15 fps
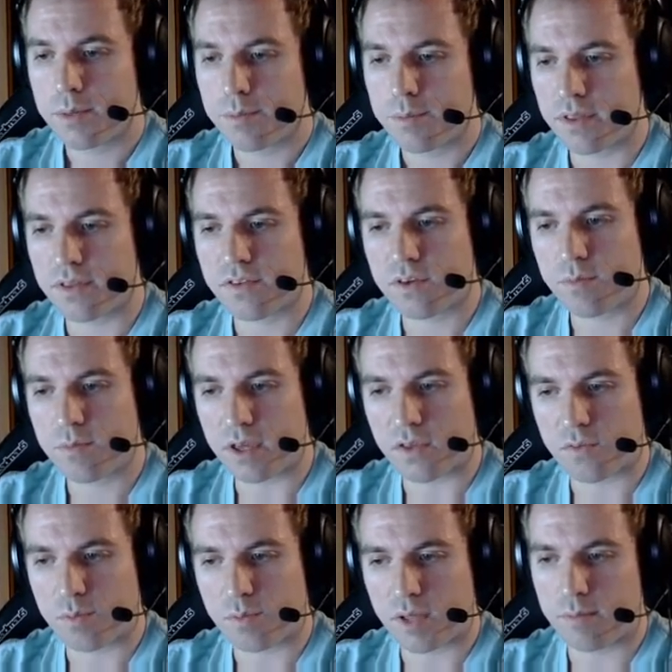but this can be
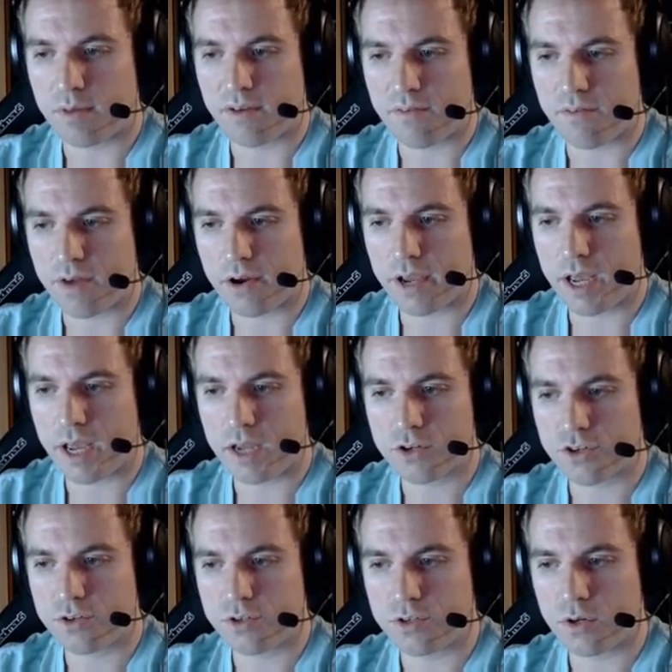explained by
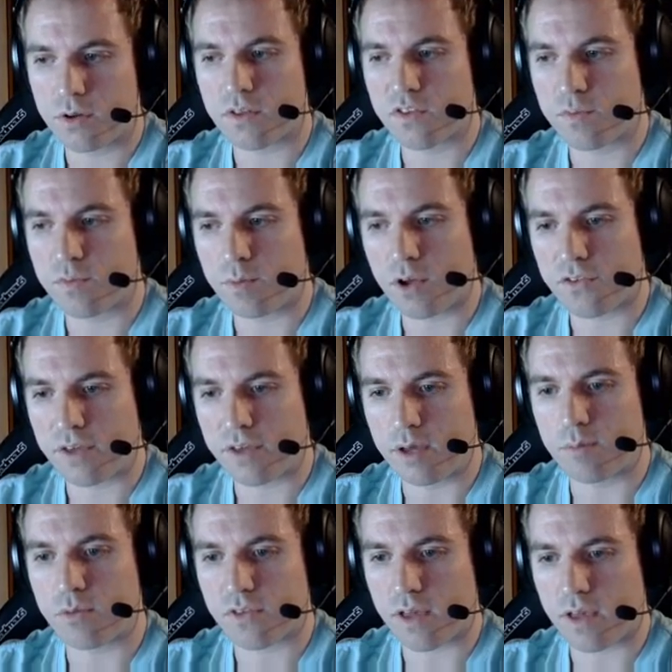variation due to the small
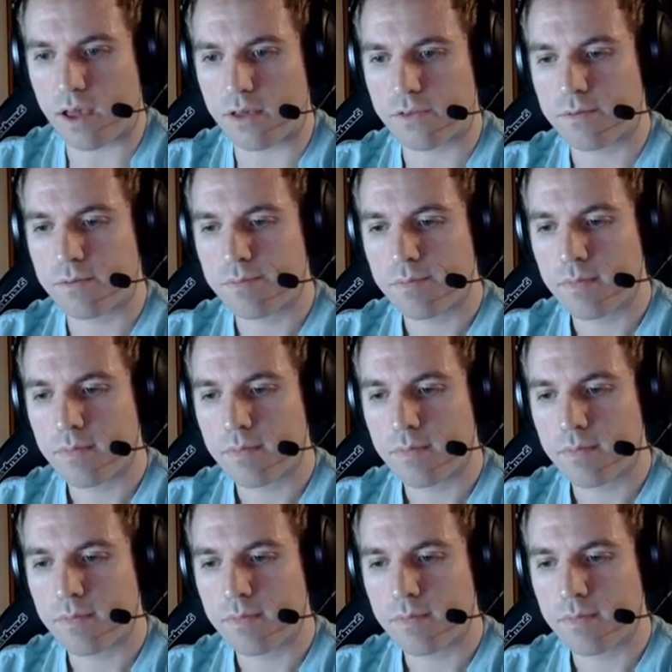sample size.